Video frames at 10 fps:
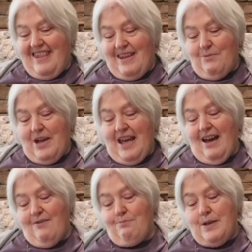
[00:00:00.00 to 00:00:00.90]
Then we
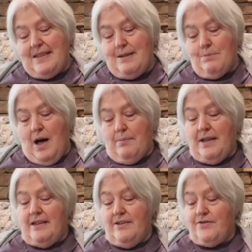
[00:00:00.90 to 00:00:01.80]
have Busy
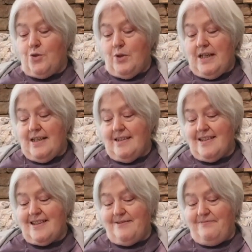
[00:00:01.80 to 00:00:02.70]
Mama of
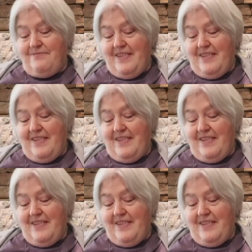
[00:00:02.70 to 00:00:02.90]
Twins.